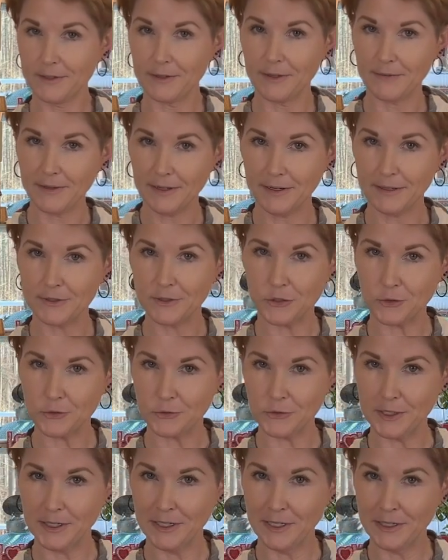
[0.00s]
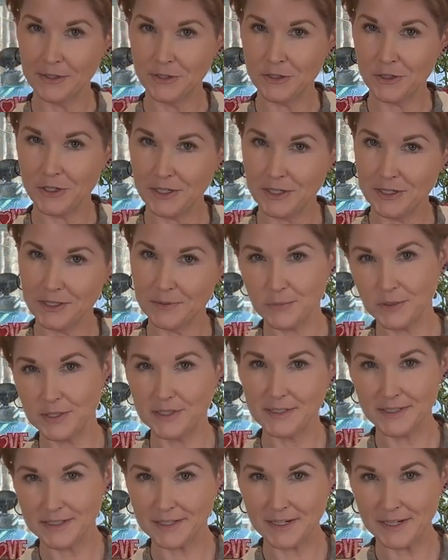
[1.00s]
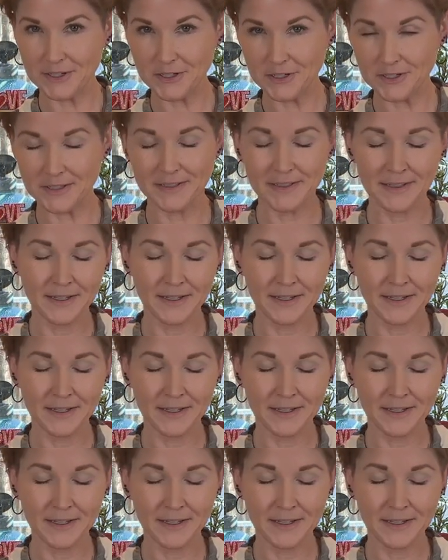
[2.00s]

you have that nice string cheese presentation.